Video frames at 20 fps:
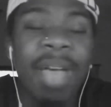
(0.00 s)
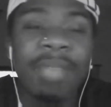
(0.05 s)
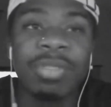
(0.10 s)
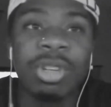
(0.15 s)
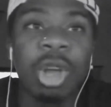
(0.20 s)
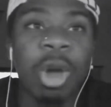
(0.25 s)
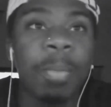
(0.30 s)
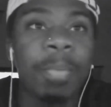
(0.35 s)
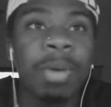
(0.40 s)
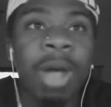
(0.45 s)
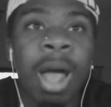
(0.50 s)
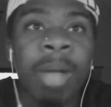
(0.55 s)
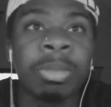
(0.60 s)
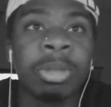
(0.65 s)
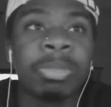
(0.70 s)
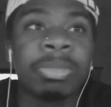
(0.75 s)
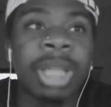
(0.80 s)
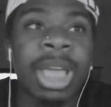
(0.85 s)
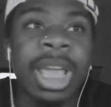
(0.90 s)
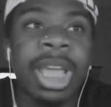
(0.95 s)
no
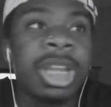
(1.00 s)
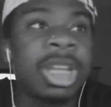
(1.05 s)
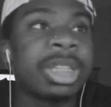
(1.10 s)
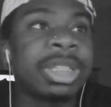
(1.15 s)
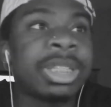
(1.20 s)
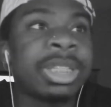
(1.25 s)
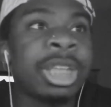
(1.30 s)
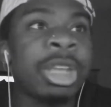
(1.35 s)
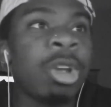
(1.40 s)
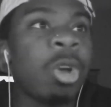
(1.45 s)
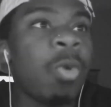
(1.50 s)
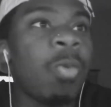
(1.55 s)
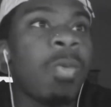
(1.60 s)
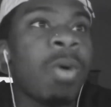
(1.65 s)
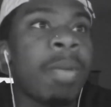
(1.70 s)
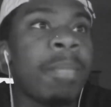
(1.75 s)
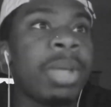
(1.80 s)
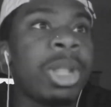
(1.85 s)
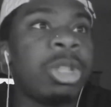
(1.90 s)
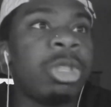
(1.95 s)
problem letting a single
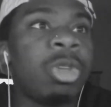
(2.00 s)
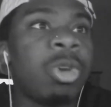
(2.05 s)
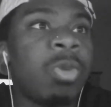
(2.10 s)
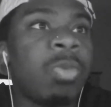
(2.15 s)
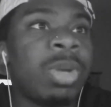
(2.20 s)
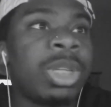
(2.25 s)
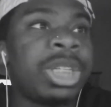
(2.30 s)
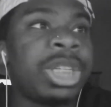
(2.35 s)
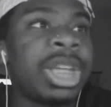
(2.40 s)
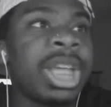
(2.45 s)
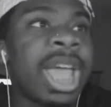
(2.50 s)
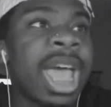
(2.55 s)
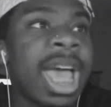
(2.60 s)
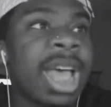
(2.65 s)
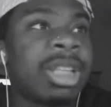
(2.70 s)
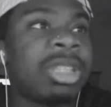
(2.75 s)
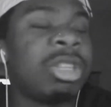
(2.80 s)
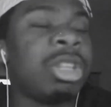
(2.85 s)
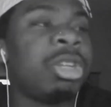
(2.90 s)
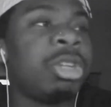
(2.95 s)
woman do what she
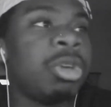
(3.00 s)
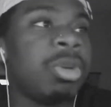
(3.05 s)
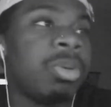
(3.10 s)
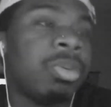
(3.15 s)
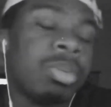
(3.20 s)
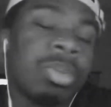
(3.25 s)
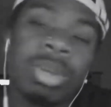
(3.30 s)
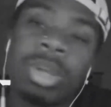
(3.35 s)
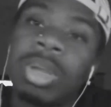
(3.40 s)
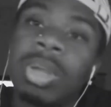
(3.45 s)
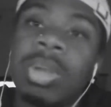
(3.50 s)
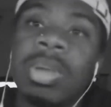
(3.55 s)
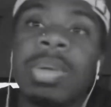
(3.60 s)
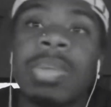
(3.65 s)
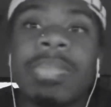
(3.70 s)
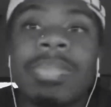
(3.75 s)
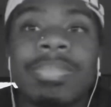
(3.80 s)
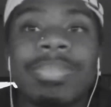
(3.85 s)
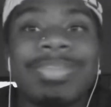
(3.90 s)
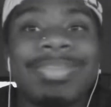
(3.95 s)
has to do.
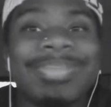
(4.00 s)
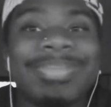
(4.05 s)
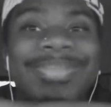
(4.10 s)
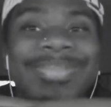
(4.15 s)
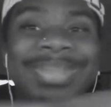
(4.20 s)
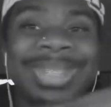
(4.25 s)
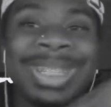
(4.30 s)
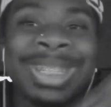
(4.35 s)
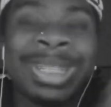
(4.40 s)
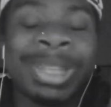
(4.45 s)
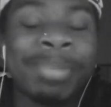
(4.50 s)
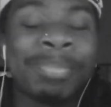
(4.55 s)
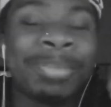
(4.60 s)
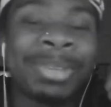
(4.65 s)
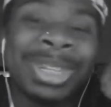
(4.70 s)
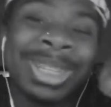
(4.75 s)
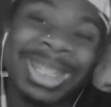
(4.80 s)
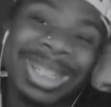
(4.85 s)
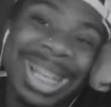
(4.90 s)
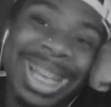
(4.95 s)

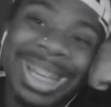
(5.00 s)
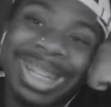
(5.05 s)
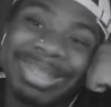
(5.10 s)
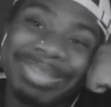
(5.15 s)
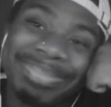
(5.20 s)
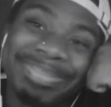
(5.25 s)
Simple as that.